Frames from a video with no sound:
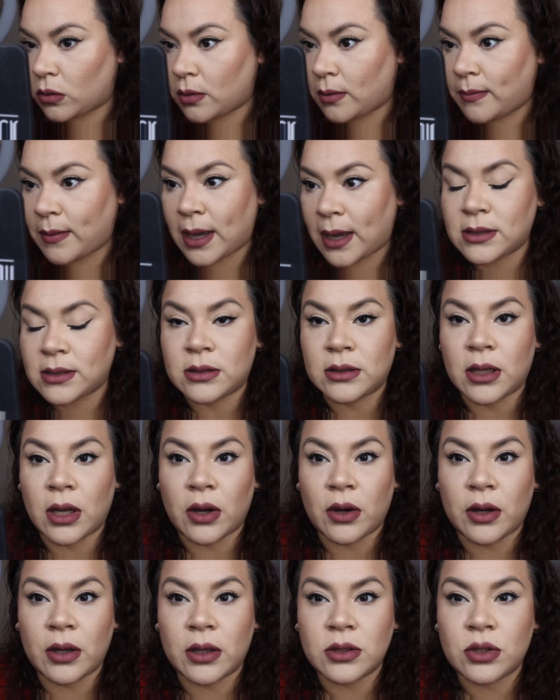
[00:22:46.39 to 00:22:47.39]

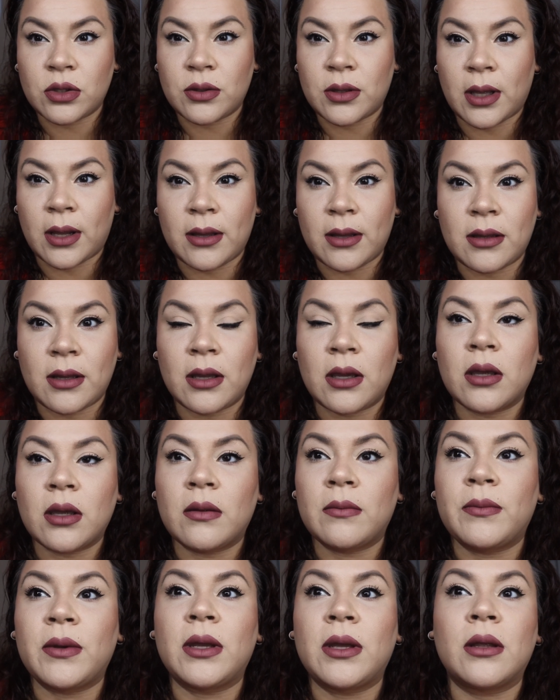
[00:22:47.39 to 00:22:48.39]
mascara so that they
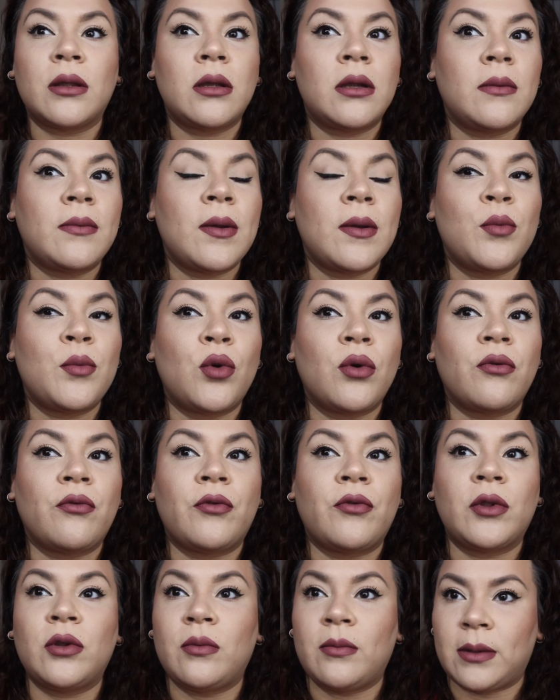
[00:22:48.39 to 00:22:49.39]
can be a little bit more
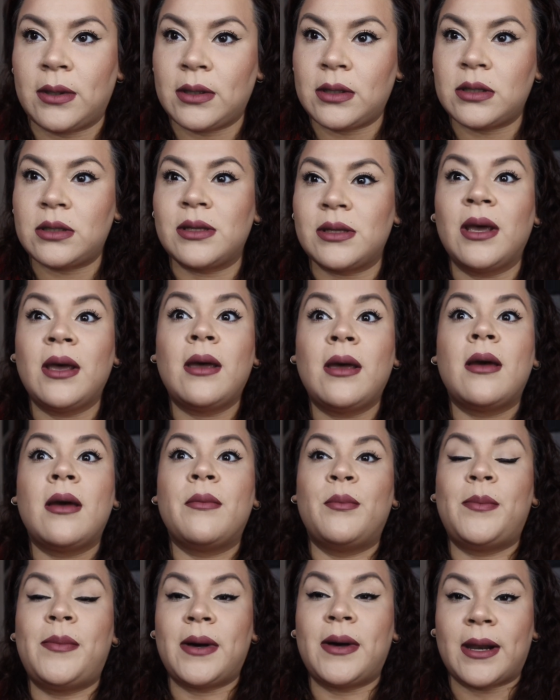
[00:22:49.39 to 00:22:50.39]
voluminous,
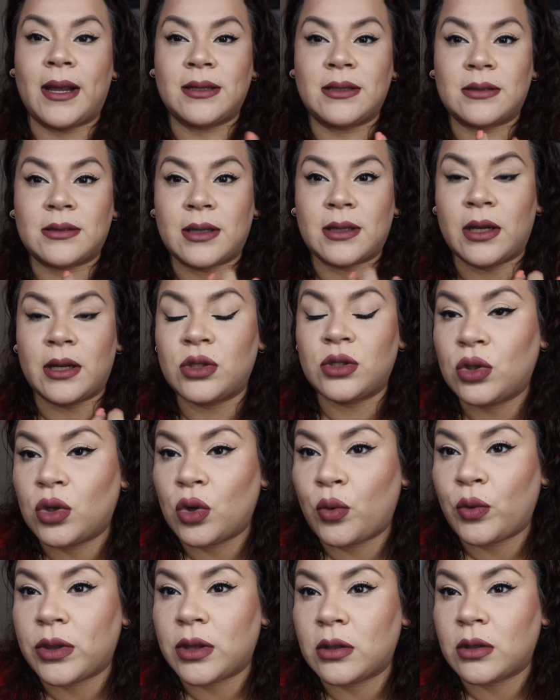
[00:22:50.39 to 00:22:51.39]
but I decided to
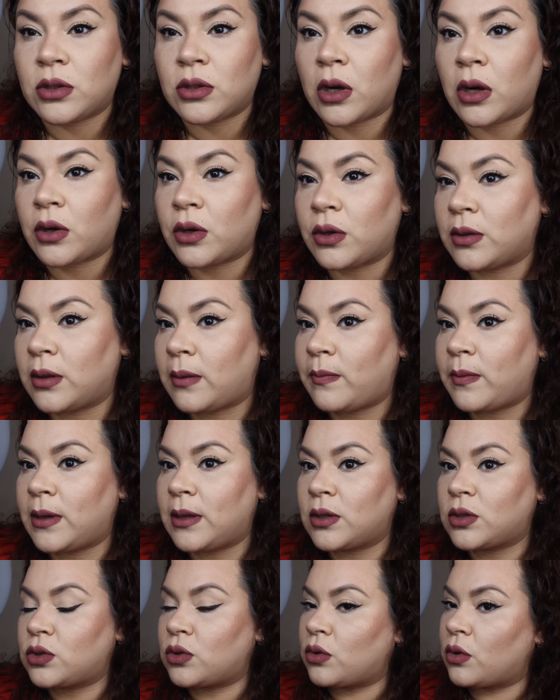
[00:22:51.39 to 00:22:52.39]
go with the darker
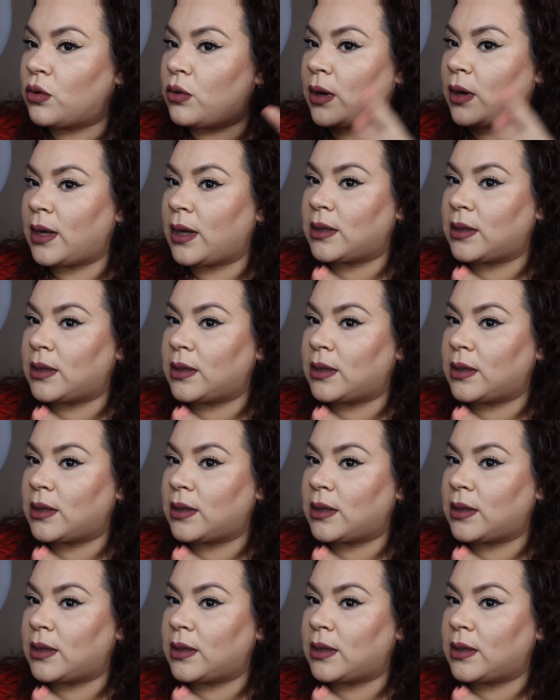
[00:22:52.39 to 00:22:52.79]
lippy, so I